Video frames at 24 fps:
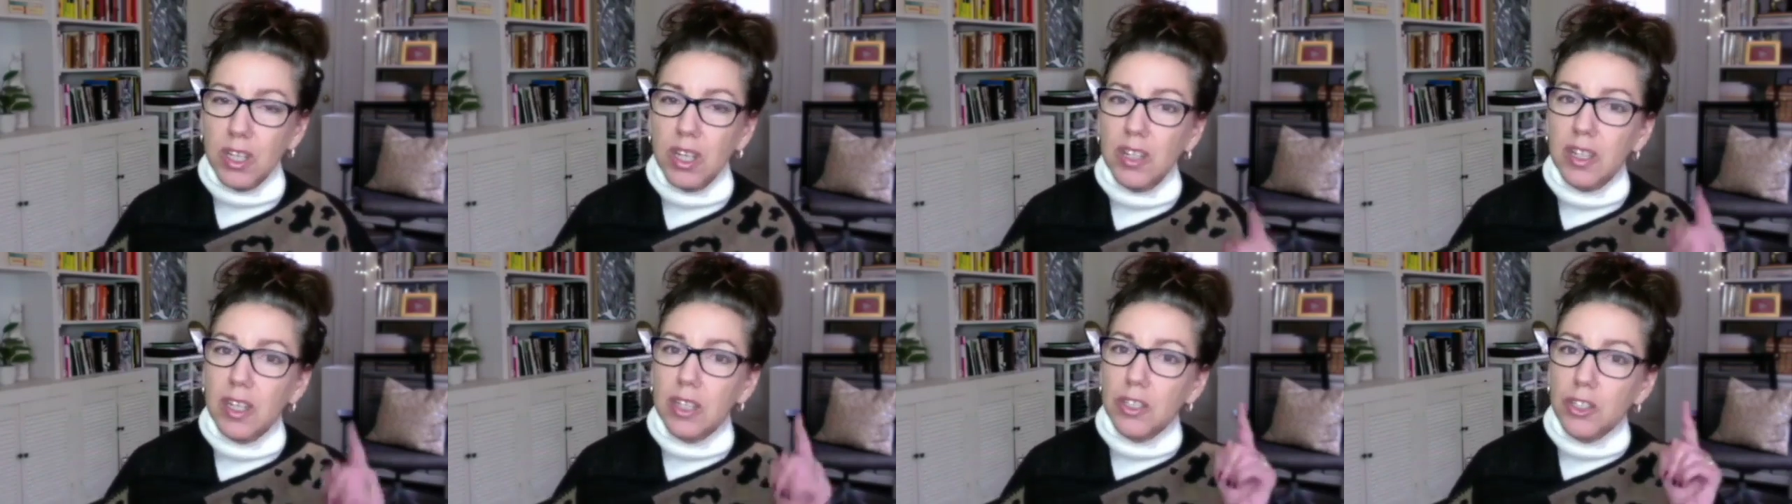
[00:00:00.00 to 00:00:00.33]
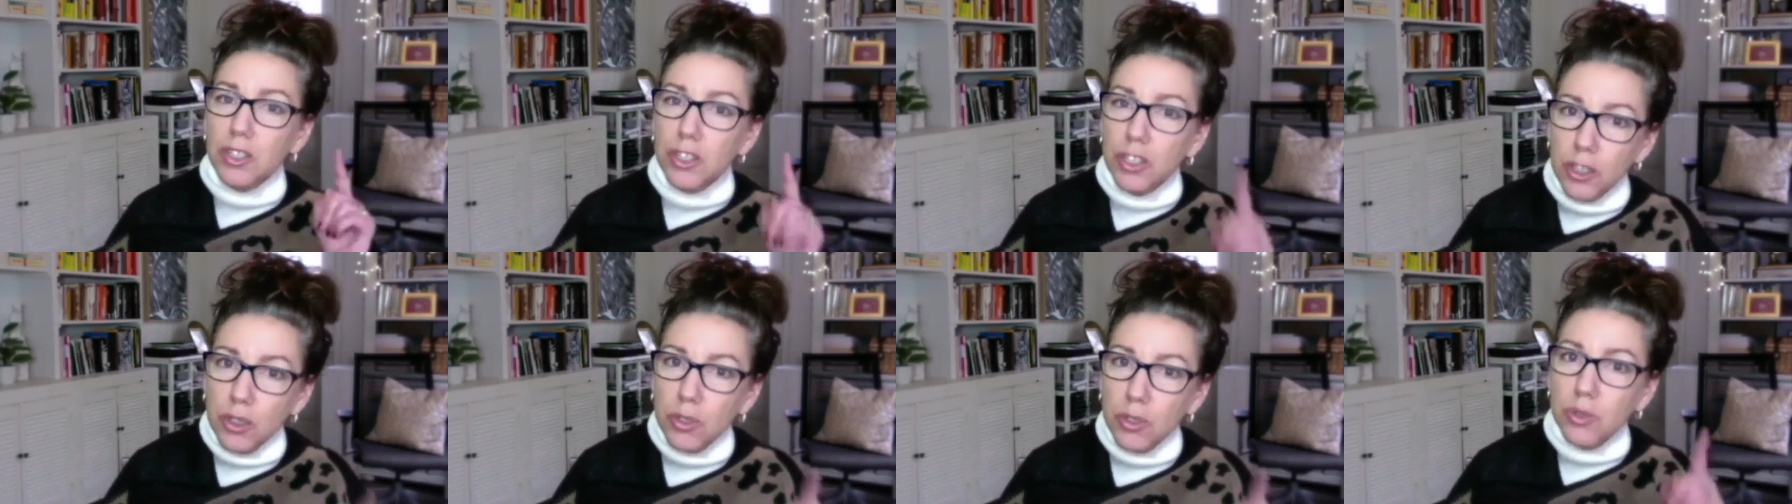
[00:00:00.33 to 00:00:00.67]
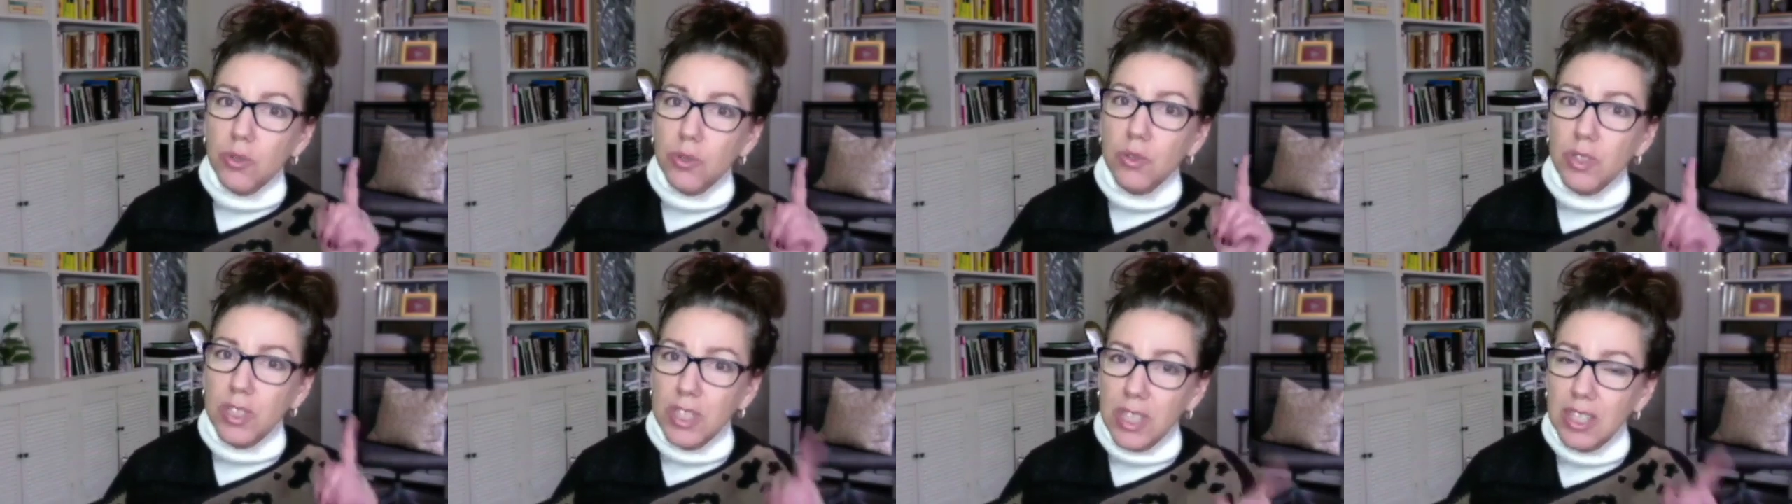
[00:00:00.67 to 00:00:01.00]
that
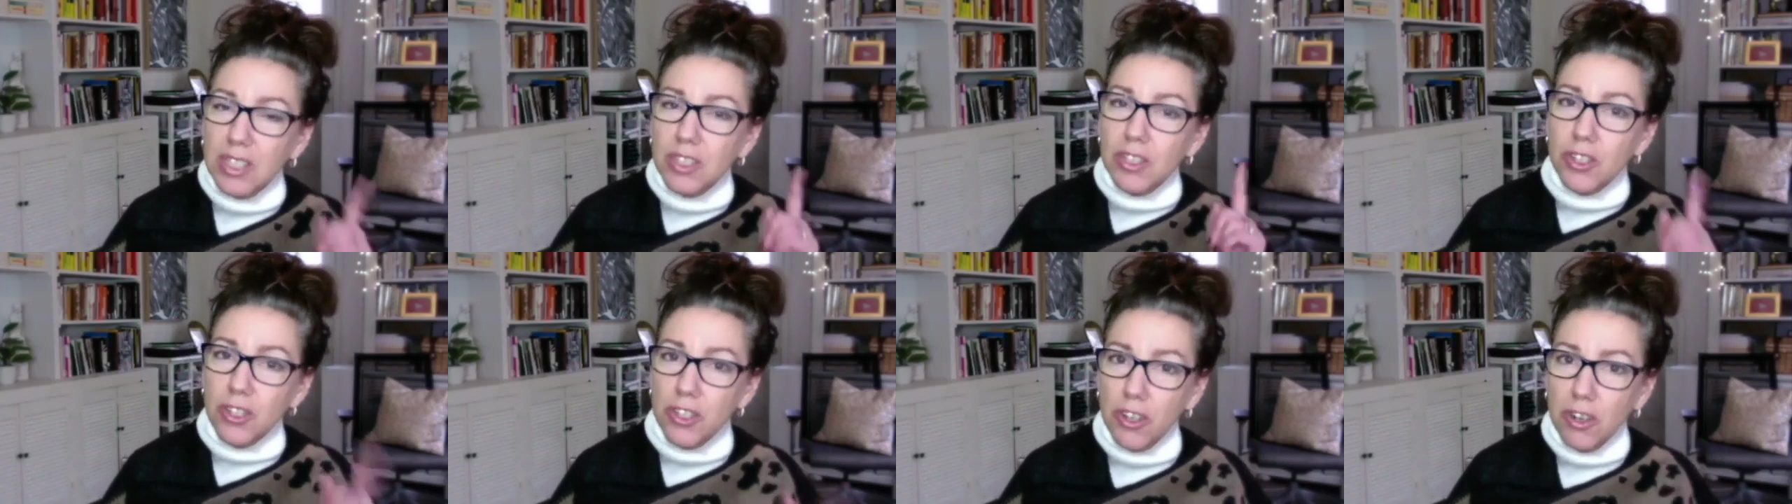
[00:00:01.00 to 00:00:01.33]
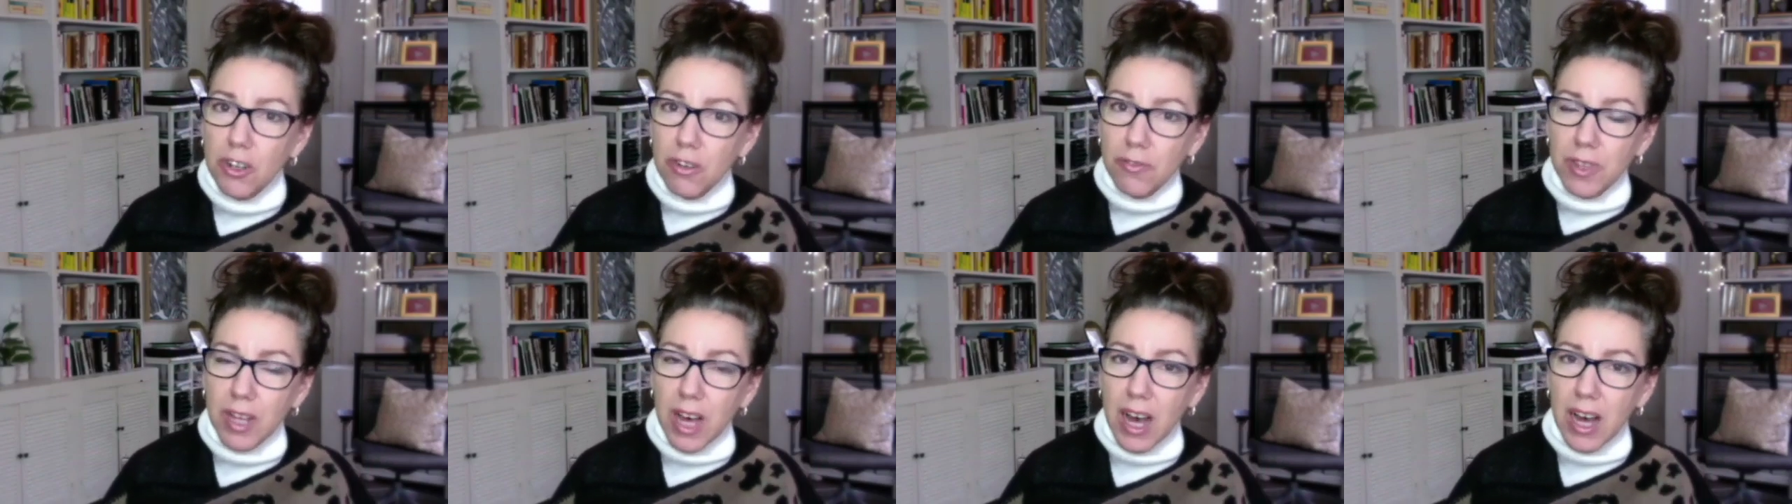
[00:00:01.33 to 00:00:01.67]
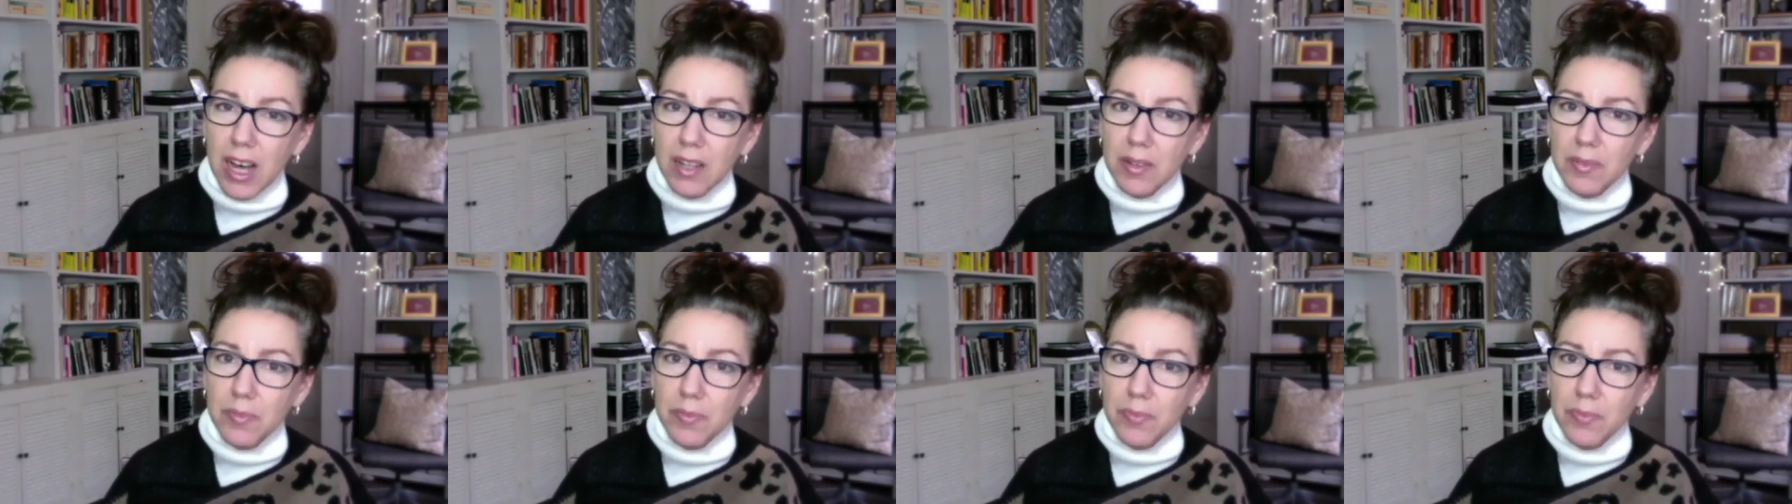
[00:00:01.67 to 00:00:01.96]
you didn't deserve that.